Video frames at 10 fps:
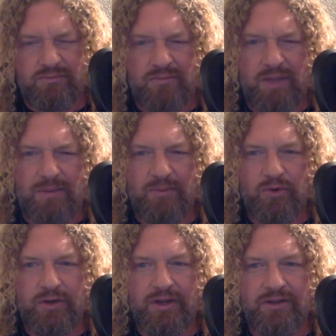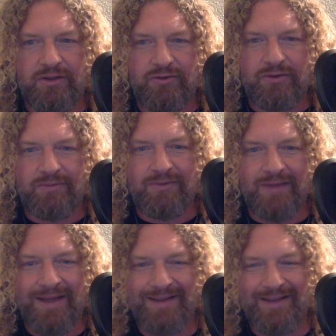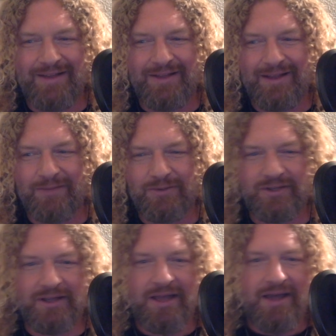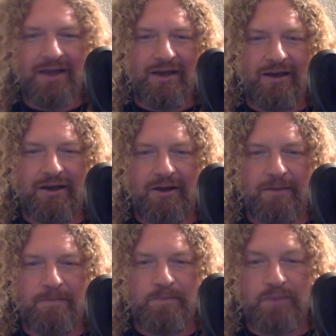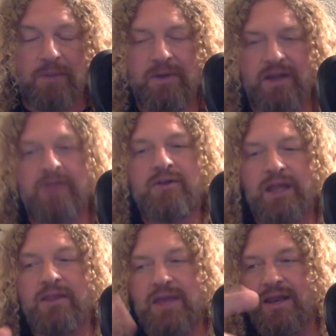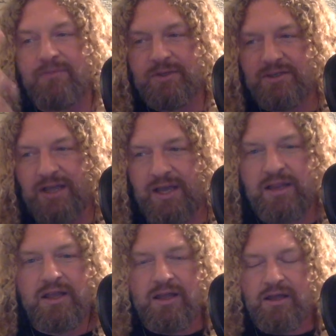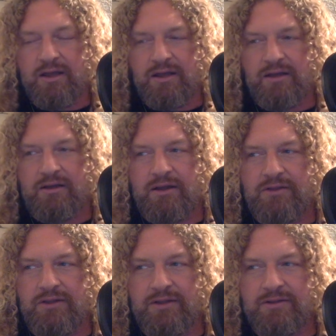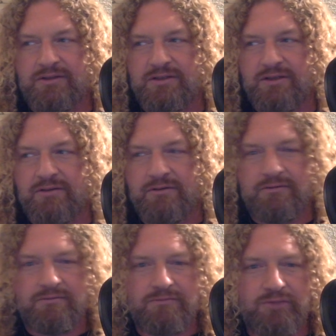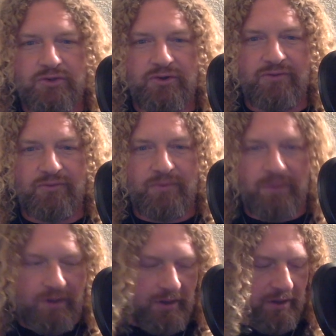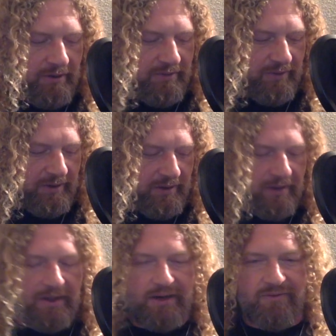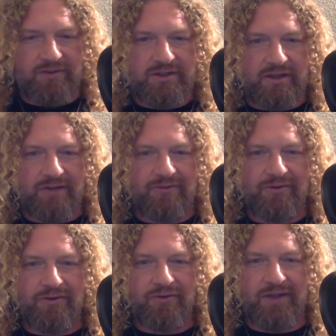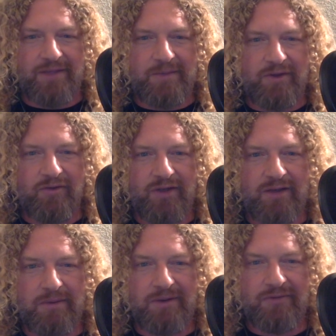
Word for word: Maybe more down the road, down the line. We'll see. Um, but that having said, uh, I think it's a uh, good uh, it, in and of itself. Overcame, overcoming